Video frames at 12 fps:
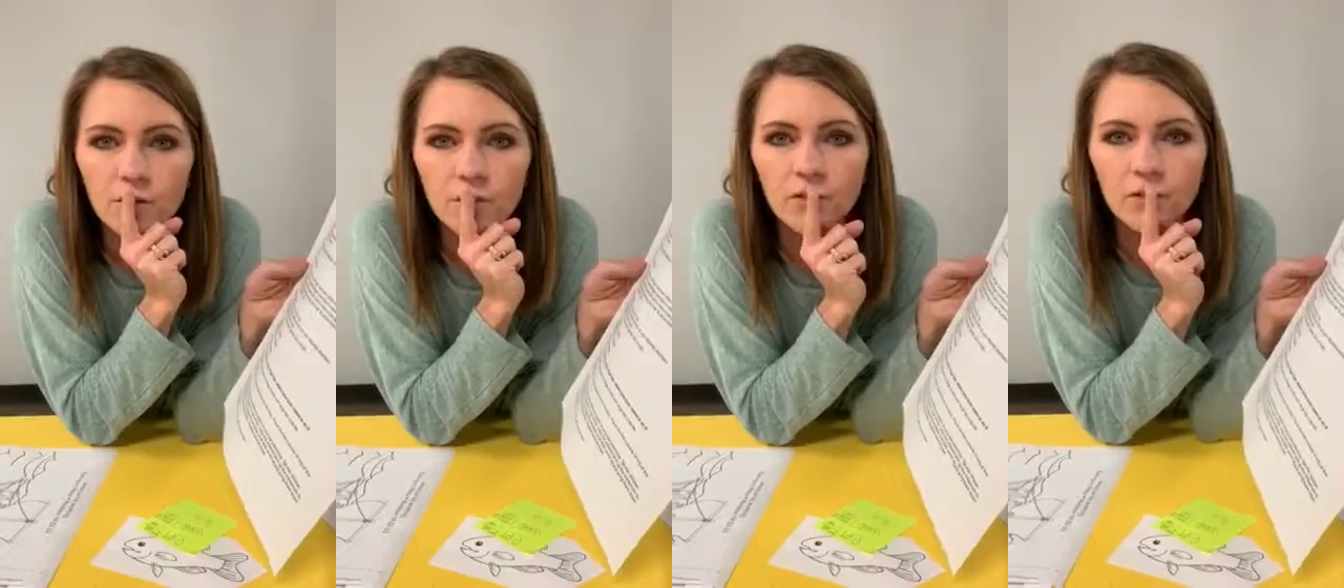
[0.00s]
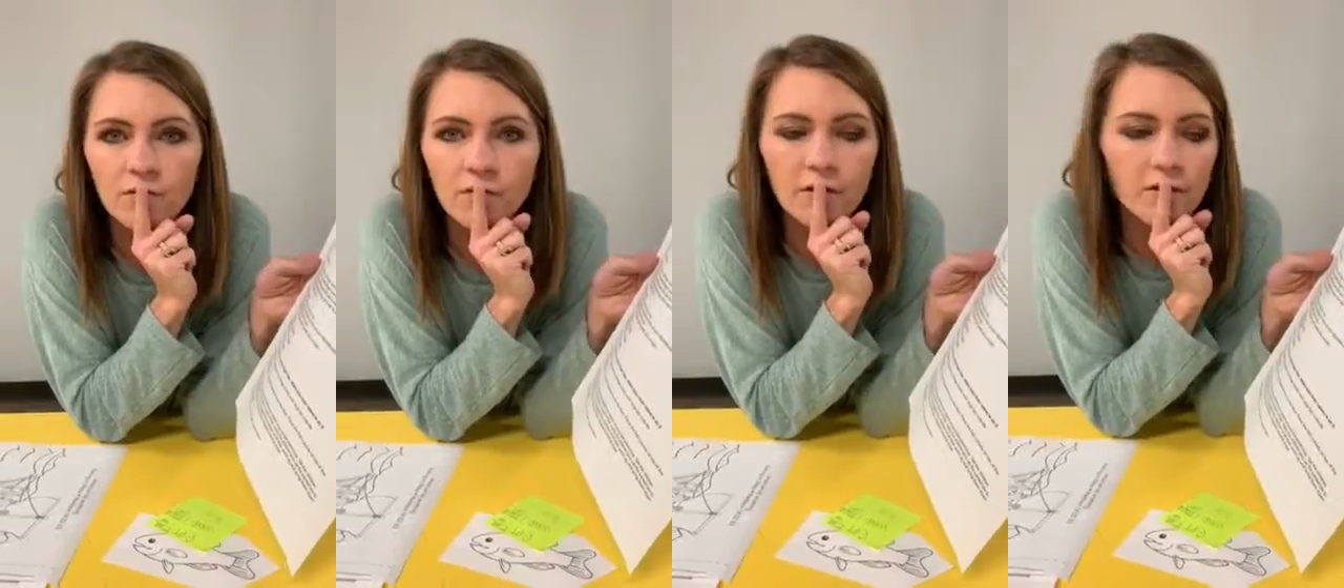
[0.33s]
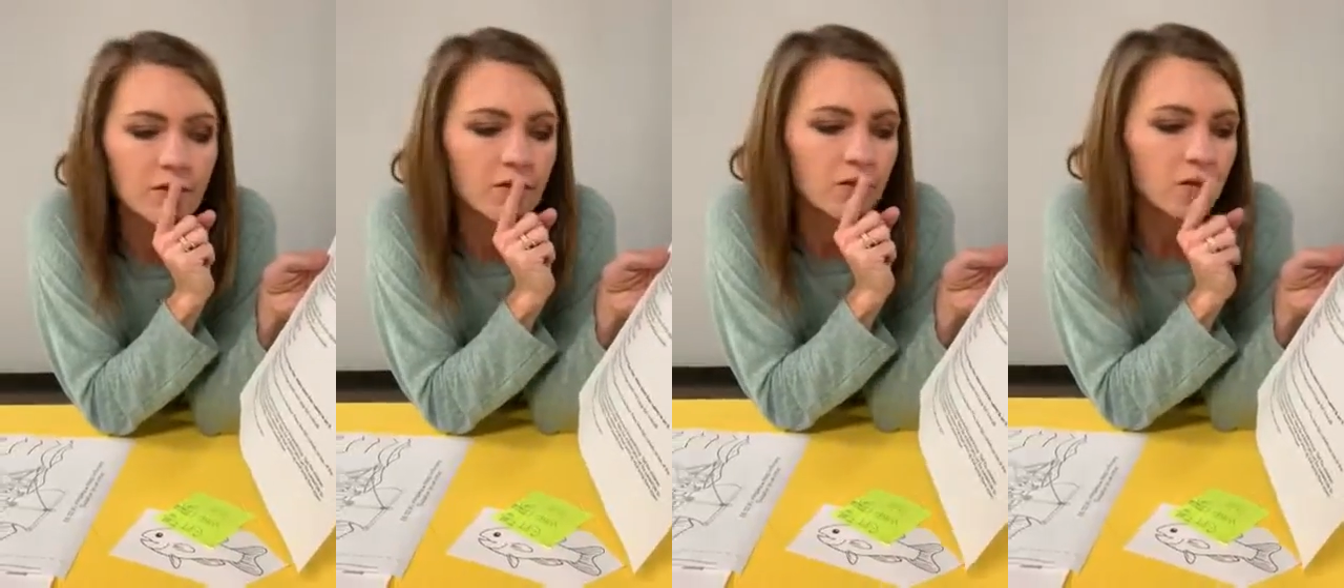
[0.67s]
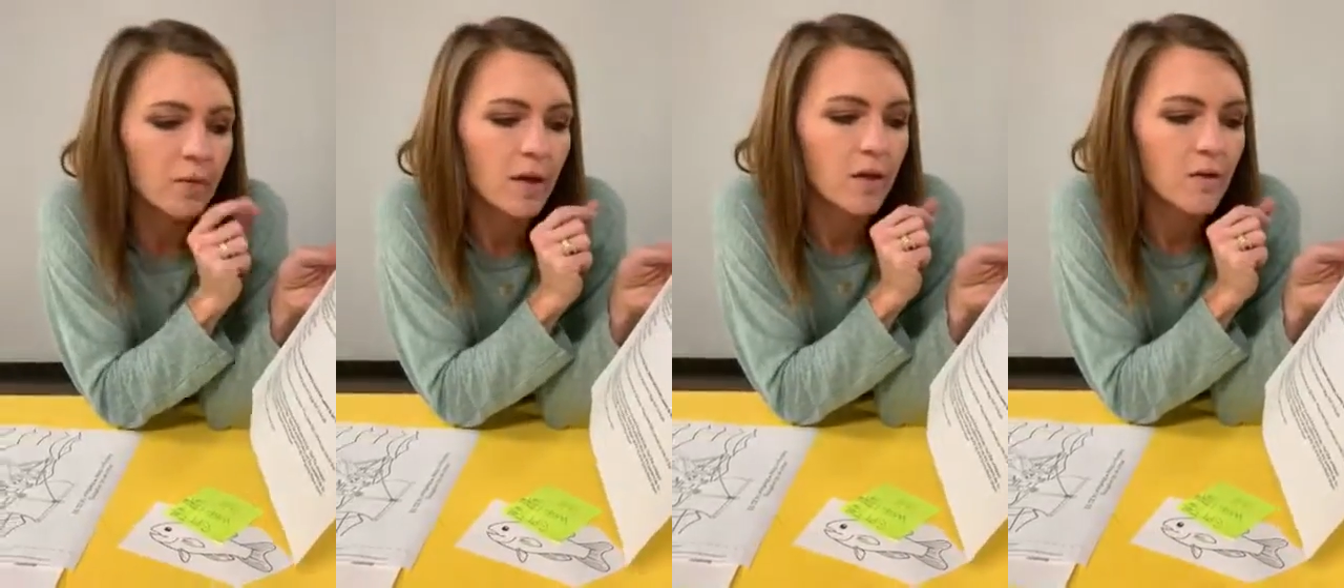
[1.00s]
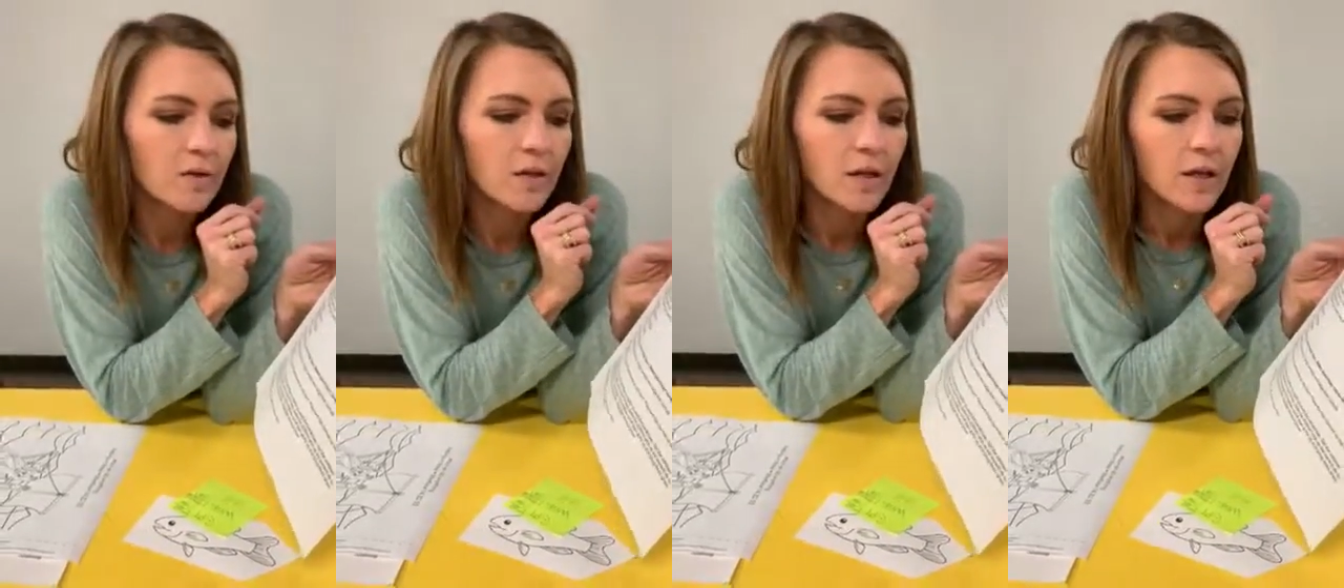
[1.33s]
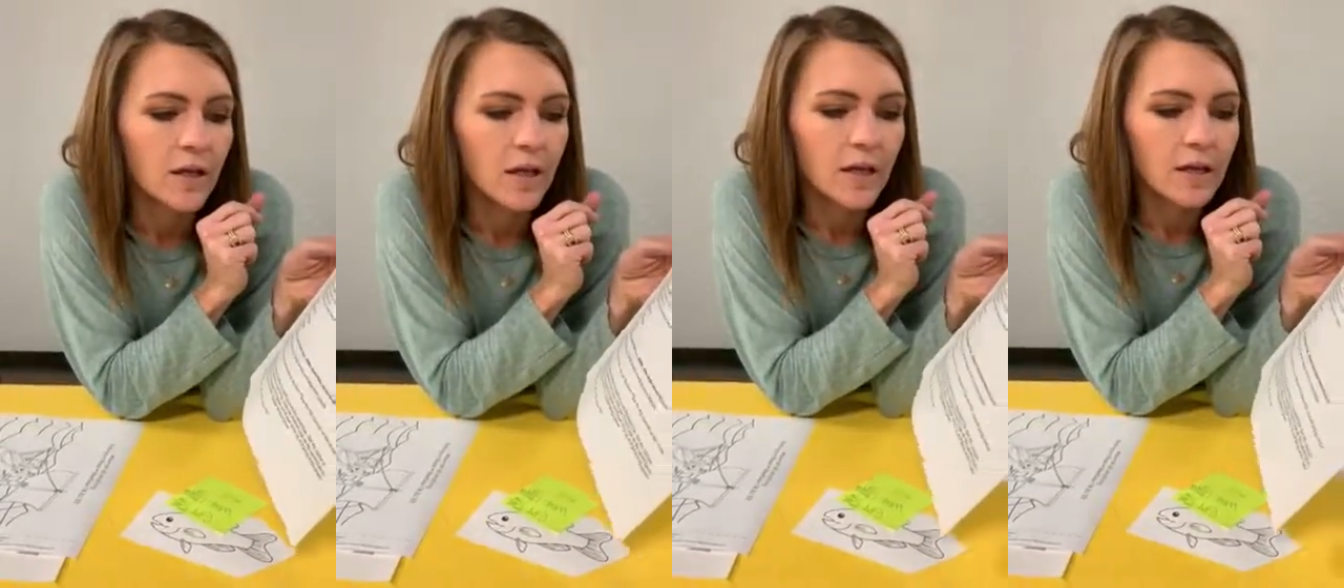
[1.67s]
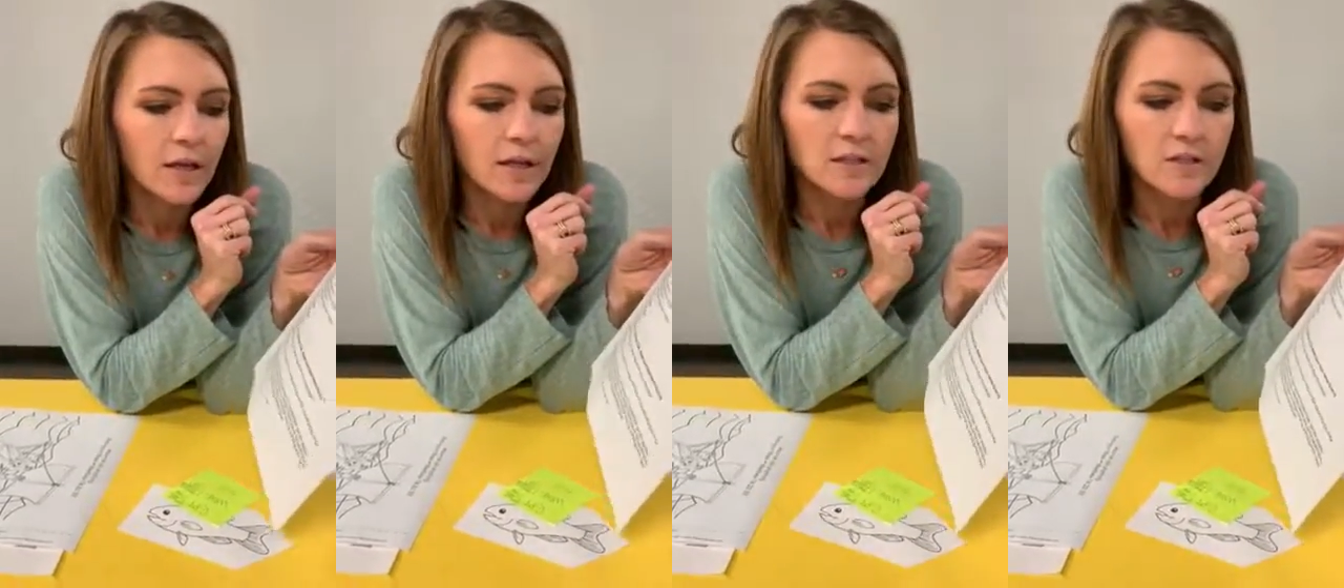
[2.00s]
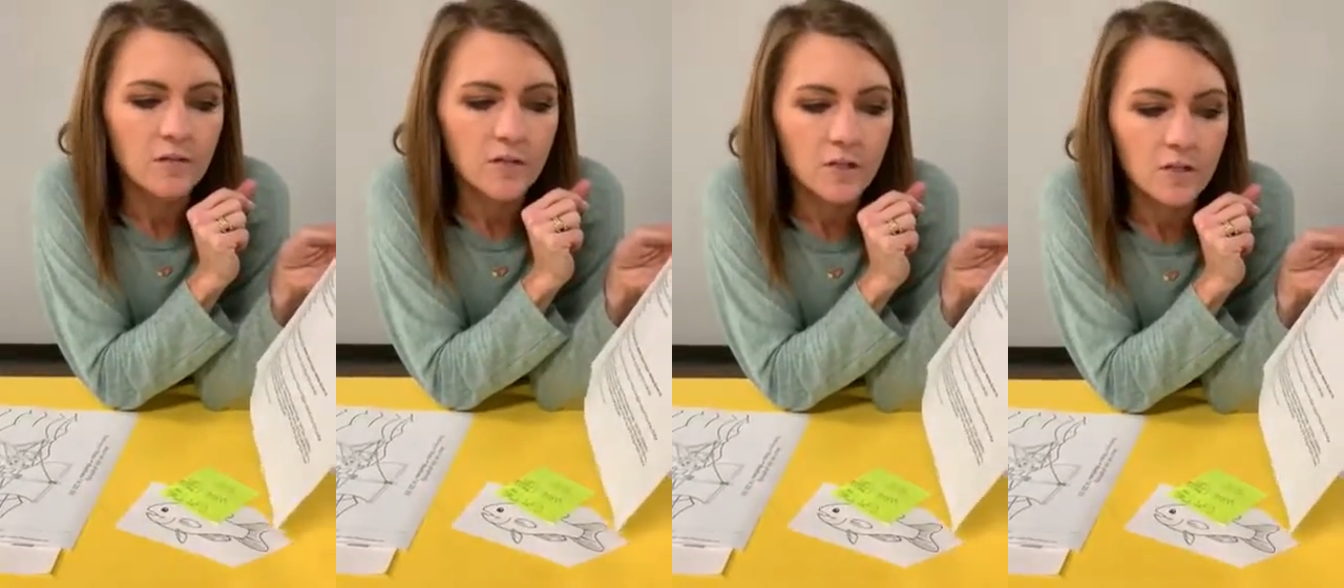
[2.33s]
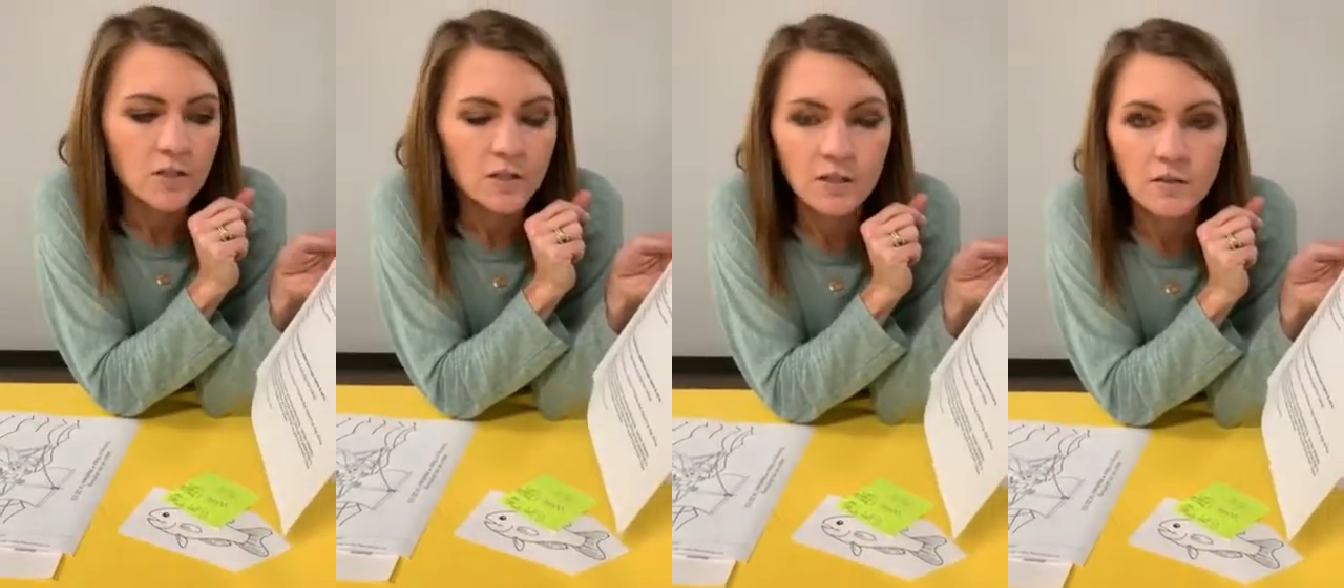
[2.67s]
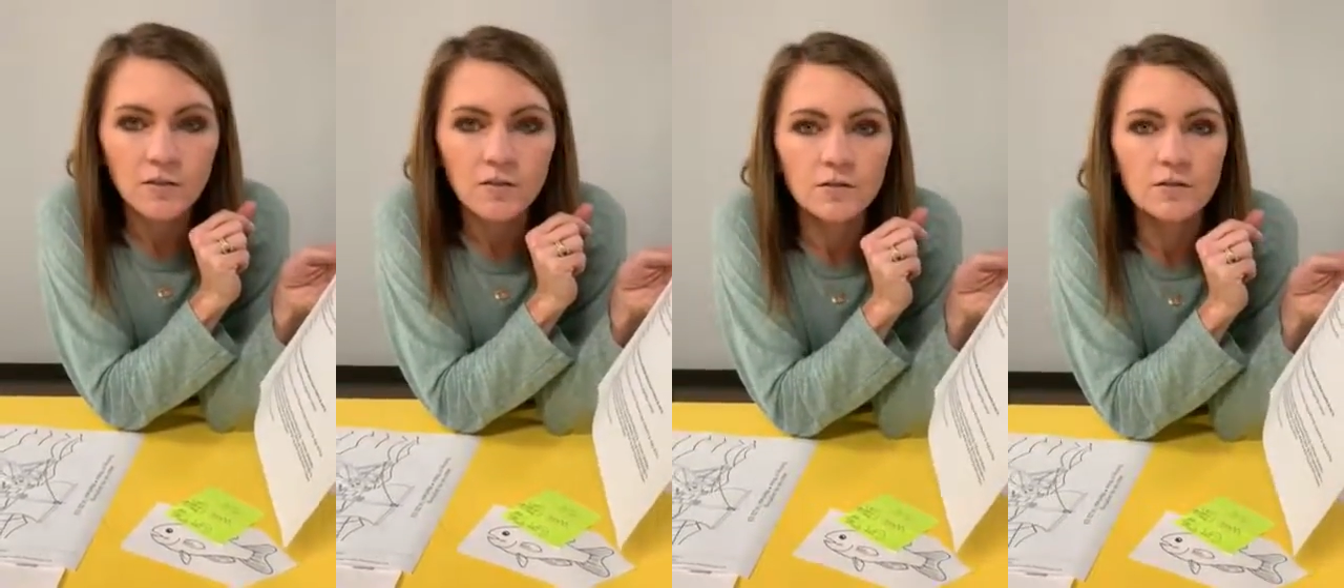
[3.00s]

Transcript: and you put your finger over your mouth, and hands and feet are still,